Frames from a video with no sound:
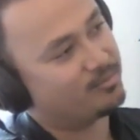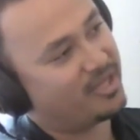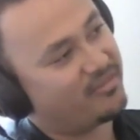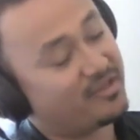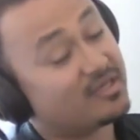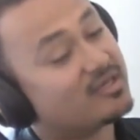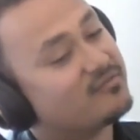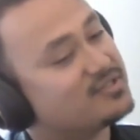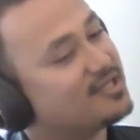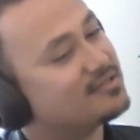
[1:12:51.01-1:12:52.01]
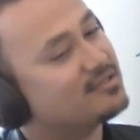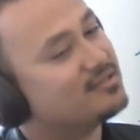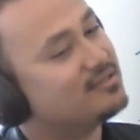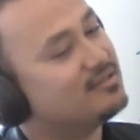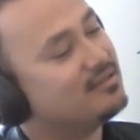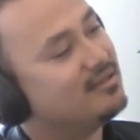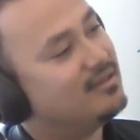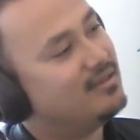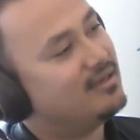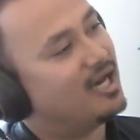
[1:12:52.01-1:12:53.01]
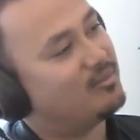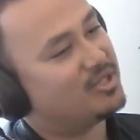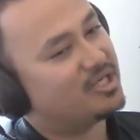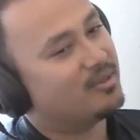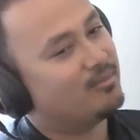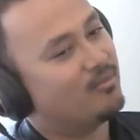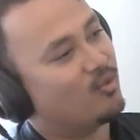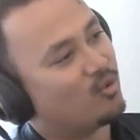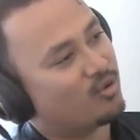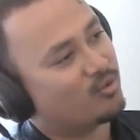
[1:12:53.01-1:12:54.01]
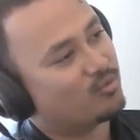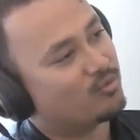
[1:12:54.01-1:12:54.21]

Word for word: By thinking of it technically, I become more